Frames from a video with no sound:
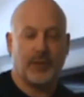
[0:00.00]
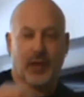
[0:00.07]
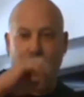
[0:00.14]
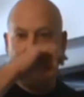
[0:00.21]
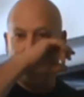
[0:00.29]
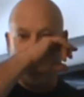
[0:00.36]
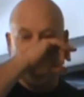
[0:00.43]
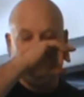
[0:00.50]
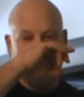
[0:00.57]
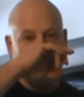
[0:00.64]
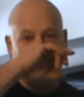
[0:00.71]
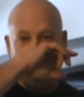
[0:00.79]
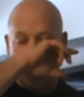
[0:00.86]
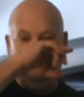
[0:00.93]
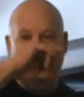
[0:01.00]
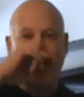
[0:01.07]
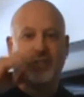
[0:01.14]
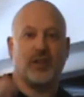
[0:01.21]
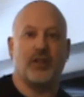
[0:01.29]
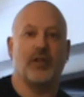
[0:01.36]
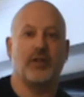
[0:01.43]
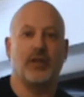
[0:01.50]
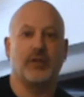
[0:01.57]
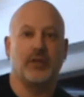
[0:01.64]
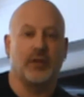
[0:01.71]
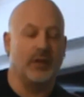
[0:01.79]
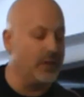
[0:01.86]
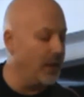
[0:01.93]
And works its way back to
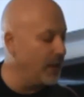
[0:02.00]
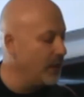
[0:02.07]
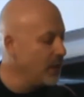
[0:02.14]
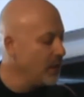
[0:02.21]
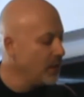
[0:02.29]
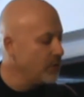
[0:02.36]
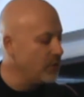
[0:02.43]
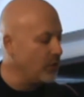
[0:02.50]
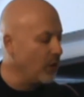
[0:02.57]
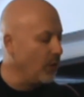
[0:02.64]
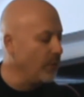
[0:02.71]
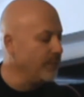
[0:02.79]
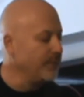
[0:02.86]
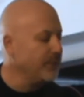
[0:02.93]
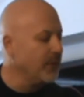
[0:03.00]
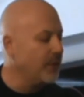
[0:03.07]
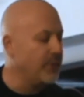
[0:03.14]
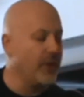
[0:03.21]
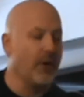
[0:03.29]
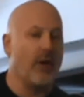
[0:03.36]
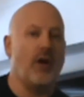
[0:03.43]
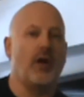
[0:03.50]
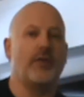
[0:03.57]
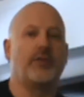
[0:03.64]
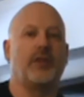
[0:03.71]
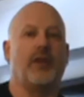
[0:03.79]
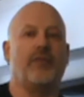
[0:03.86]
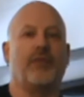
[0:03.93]
the D. So there are
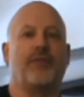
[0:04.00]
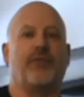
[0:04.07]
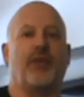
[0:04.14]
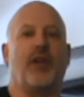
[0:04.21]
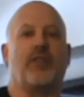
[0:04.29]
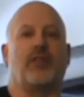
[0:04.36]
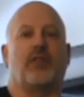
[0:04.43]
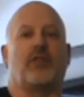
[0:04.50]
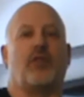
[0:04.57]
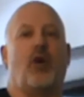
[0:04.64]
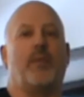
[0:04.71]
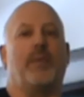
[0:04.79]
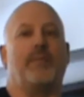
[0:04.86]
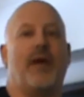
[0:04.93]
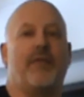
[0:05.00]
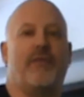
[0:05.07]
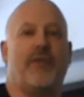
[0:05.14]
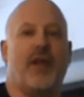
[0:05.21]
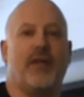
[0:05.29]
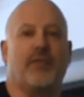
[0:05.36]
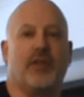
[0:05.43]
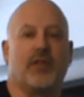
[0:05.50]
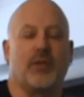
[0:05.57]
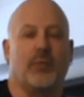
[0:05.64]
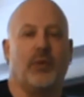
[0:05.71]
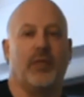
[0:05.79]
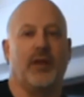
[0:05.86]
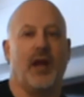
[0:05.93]
different phrases in the song, but my favorite is the
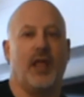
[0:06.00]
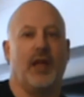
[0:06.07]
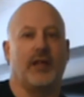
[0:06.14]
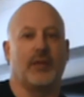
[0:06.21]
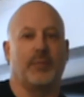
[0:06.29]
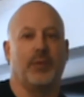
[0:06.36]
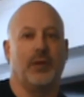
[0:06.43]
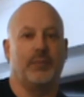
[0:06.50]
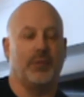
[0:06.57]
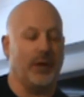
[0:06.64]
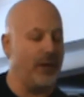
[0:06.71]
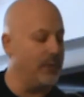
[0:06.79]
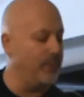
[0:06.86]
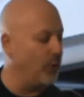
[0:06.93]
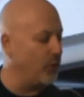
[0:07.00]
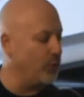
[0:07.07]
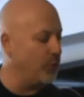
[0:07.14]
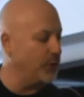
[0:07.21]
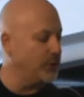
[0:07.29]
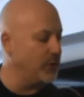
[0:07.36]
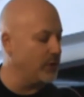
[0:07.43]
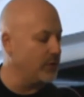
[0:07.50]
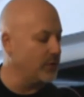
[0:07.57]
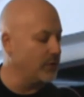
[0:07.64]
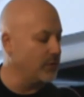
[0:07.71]
one that I like to play the most, which is